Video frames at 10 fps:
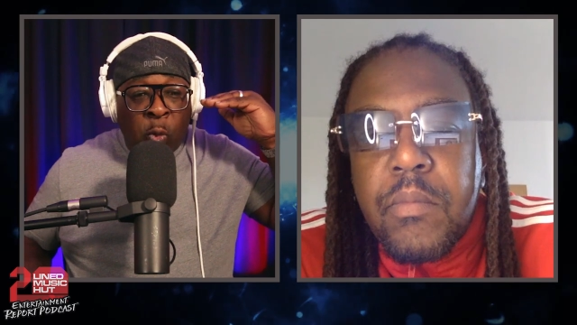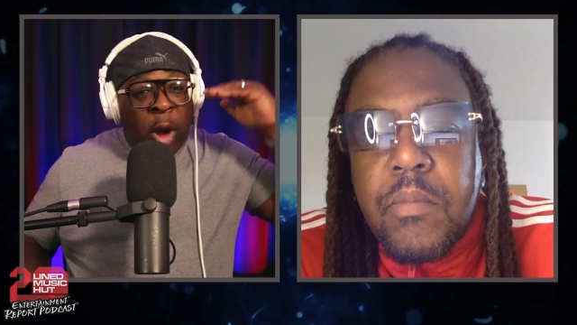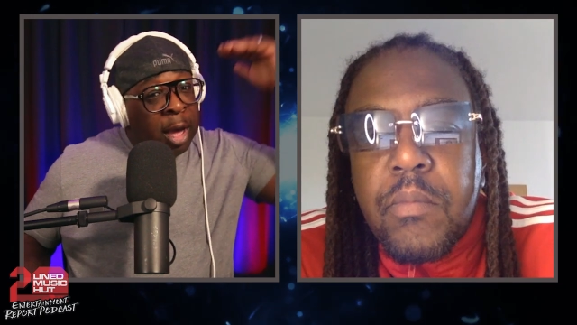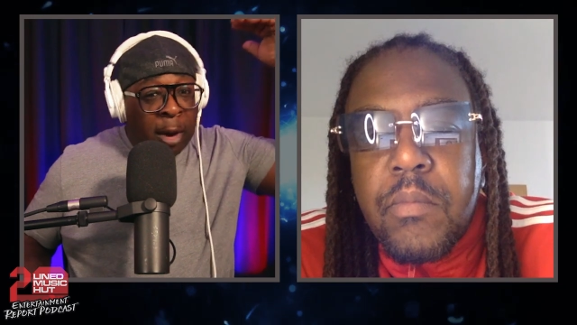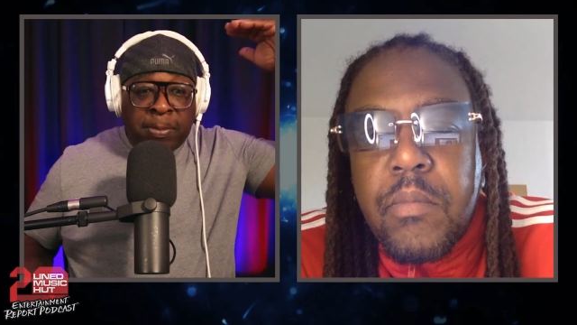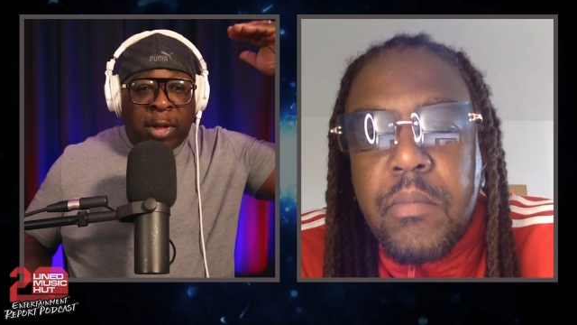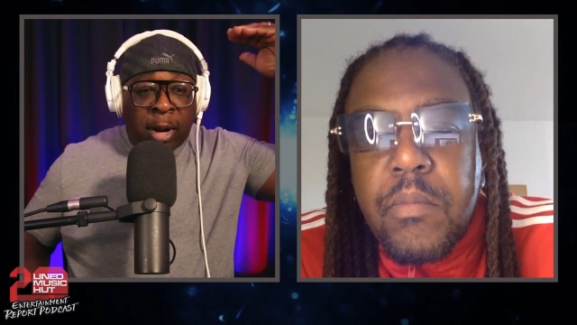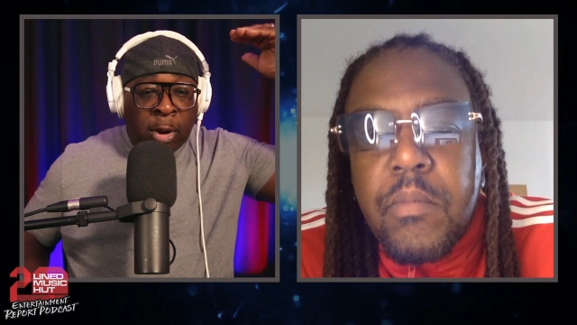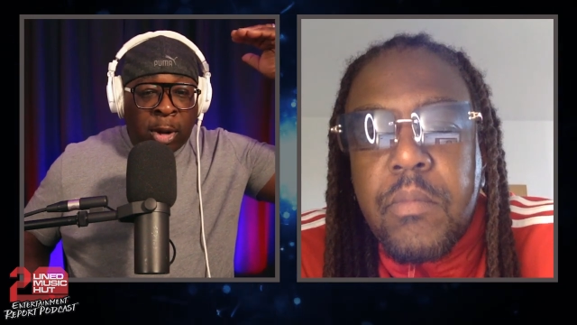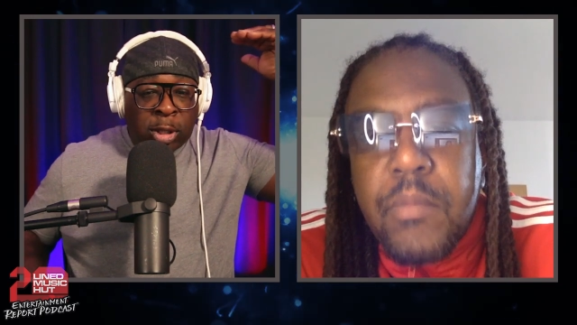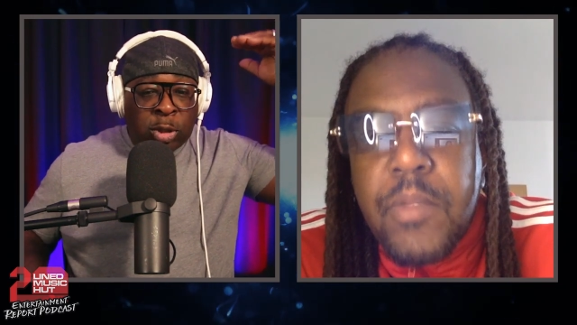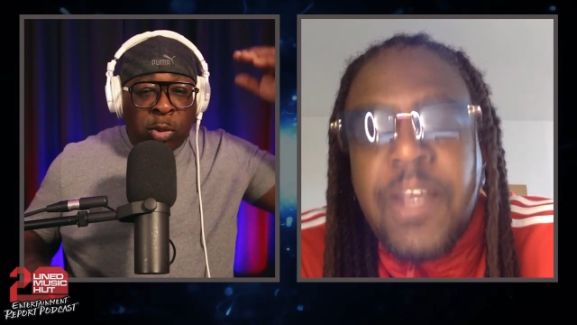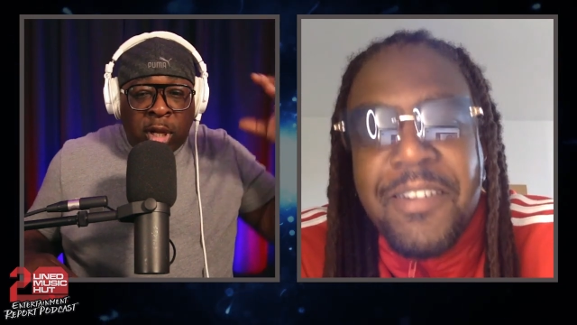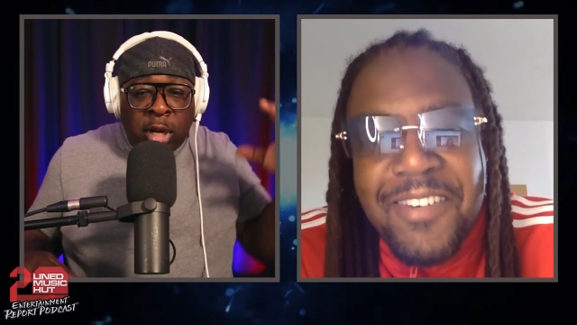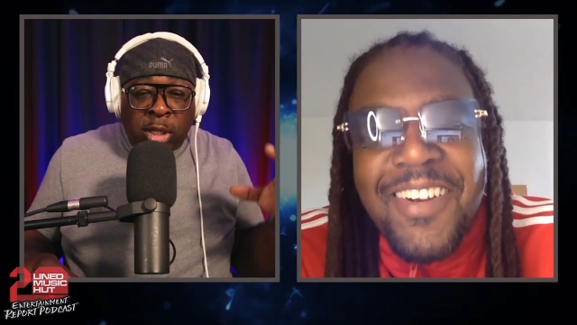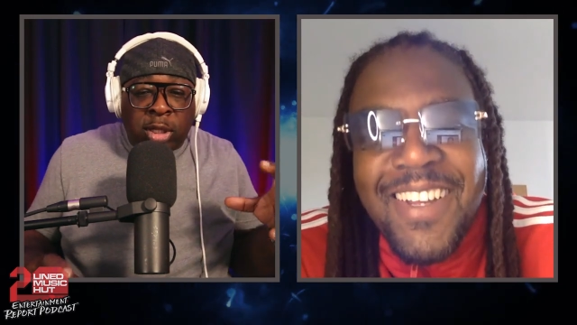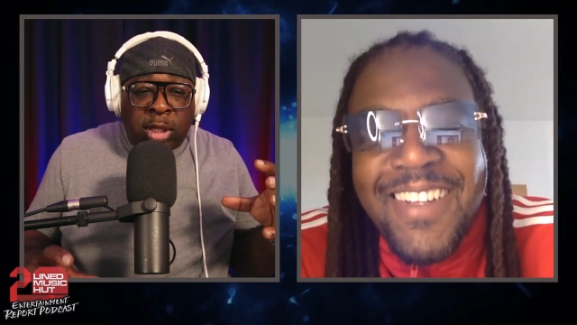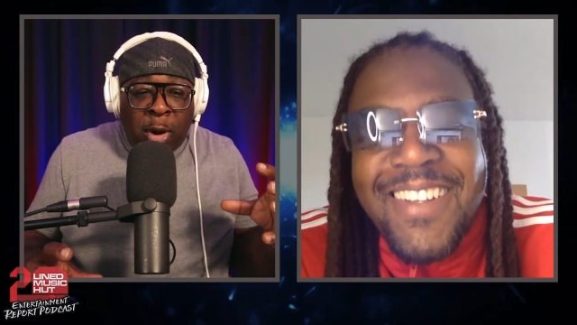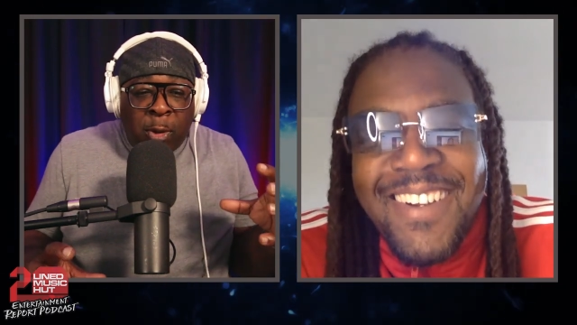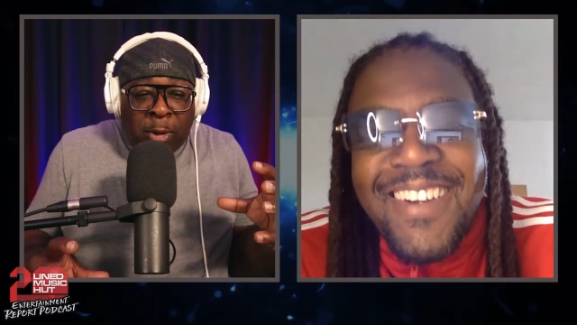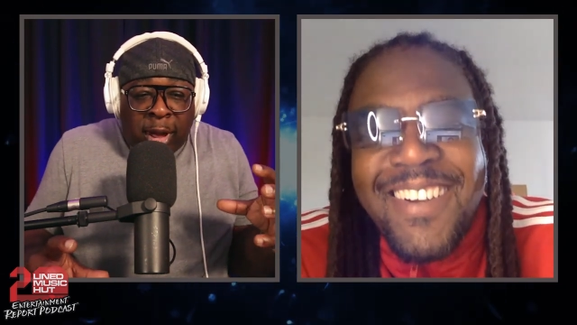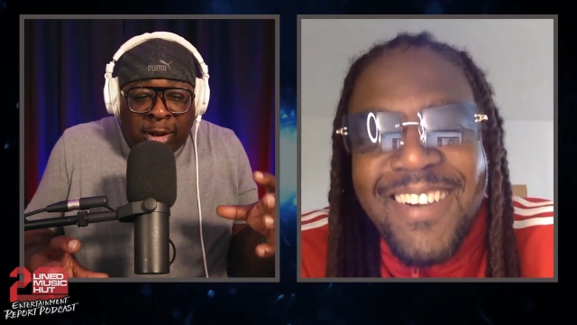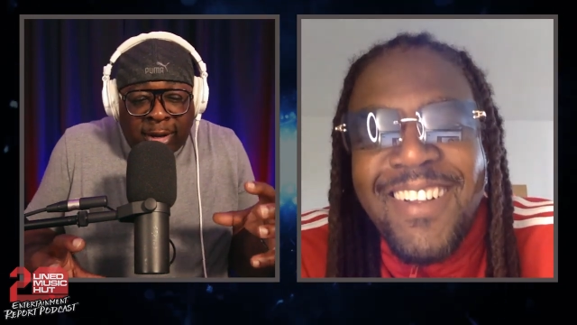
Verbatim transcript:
Speaker 1: way up there. So it didn't, right. sound,